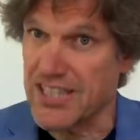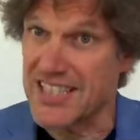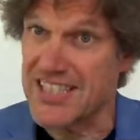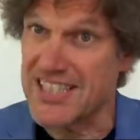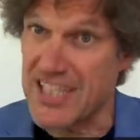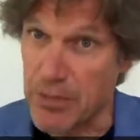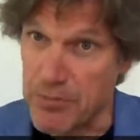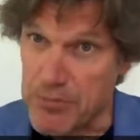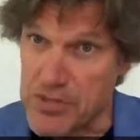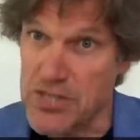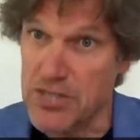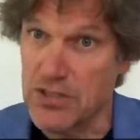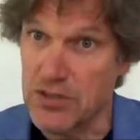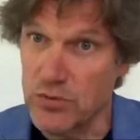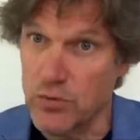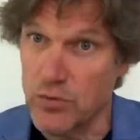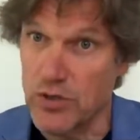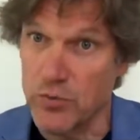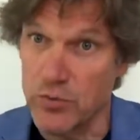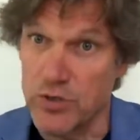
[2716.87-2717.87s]

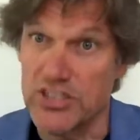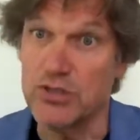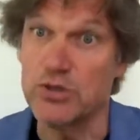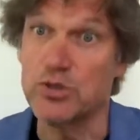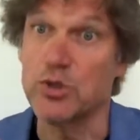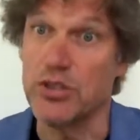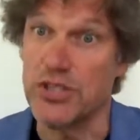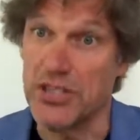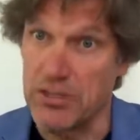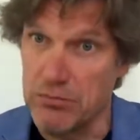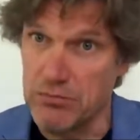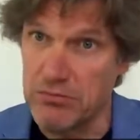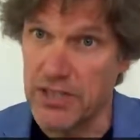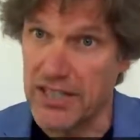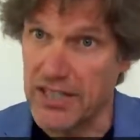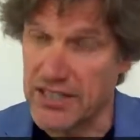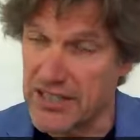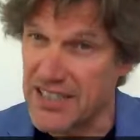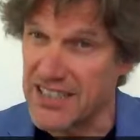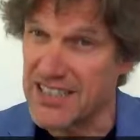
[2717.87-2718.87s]
exception when we dream,
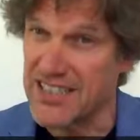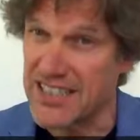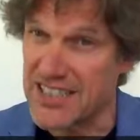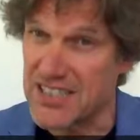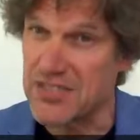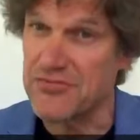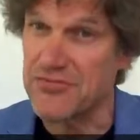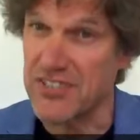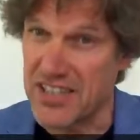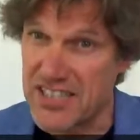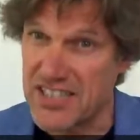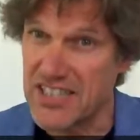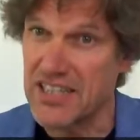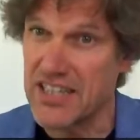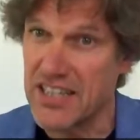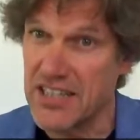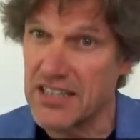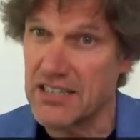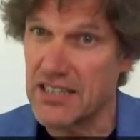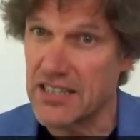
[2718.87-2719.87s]
and I think that's
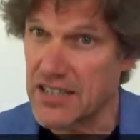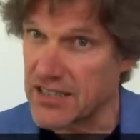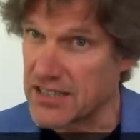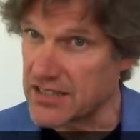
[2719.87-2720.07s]
fascinating,